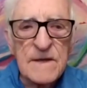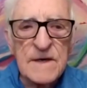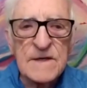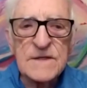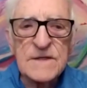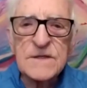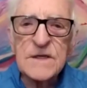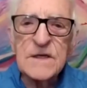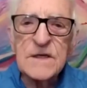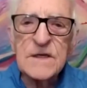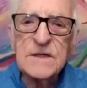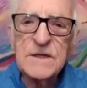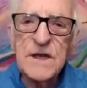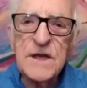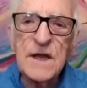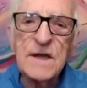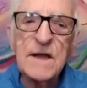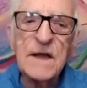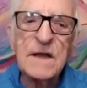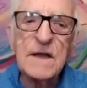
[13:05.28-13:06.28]
Let us
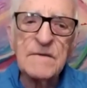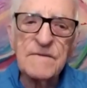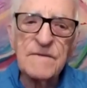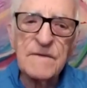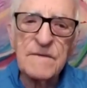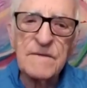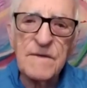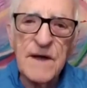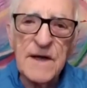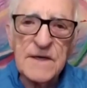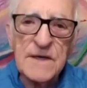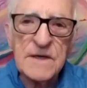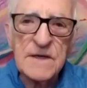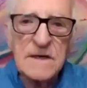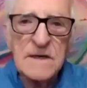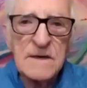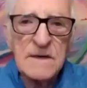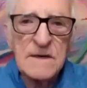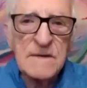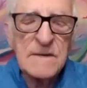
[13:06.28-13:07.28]
cease taking it for
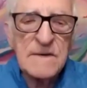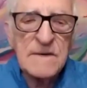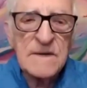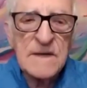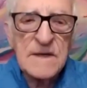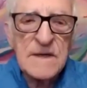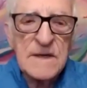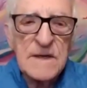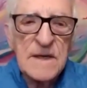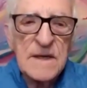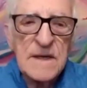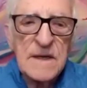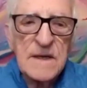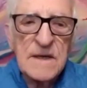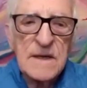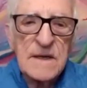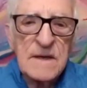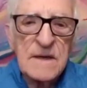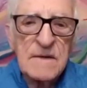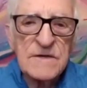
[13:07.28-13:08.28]
granted.
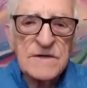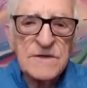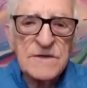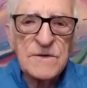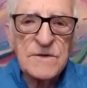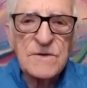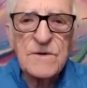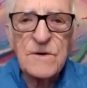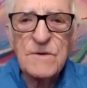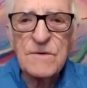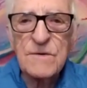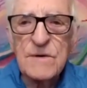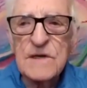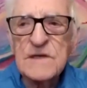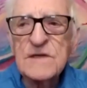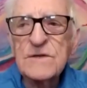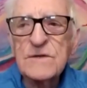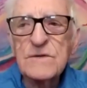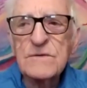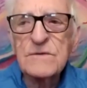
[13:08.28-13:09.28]
Give us the
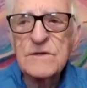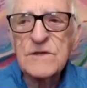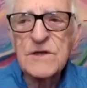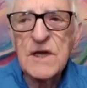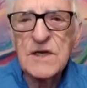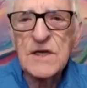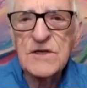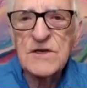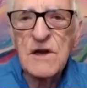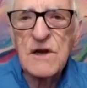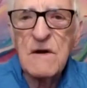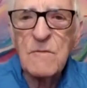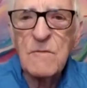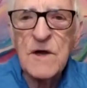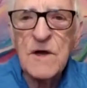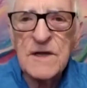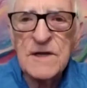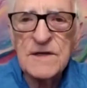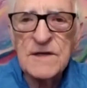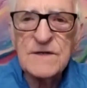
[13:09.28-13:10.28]
courage to change
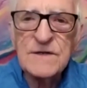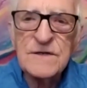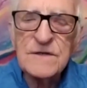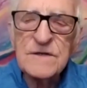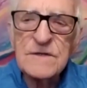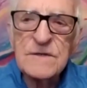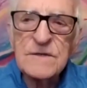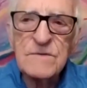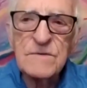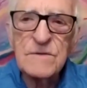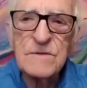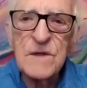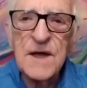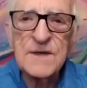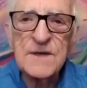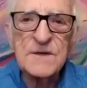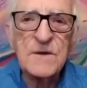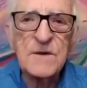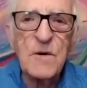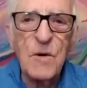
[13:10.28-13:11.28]
our ways, to
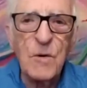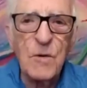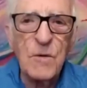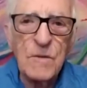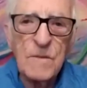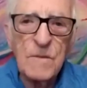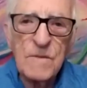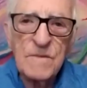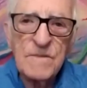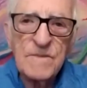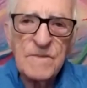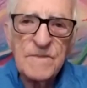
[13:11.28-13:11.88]
let go,